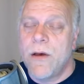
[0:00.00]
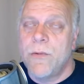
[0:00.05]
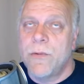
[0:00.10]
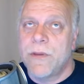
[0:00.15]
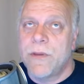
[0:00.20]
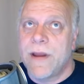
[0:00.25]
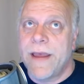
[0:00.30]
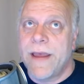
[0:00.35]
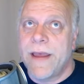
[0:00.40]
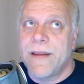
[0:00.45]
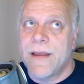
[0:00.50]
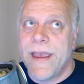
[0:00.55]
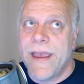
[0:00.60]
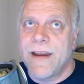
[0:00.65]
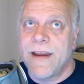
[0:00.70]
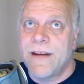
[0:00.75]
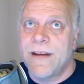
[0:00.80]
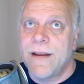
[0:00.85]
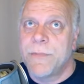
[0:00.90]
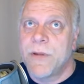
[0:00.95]
I know that I,
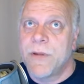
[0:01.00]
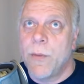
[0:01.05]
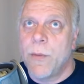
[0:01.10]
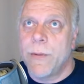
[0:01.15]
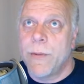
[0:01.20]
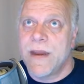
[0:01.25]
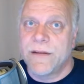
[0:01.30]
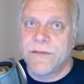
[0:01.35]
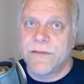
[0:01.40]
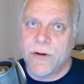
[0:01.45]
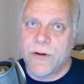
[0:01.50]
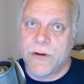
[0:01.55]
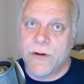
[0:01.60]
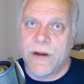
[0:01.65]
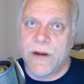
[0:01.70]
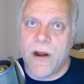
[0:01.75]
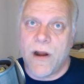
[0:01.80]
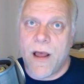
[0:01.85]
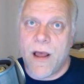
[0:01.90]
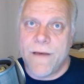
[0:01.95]
I ended up going in and
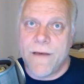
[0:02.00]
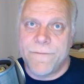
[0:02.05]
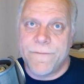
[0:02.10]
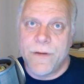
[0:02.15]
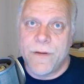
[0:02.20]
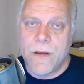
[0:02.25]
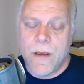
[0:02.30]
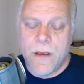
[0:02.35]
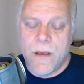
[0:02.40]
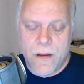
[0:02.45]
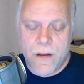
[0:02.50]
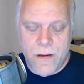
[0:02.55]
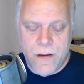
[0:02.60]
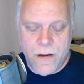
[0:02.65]
turning it off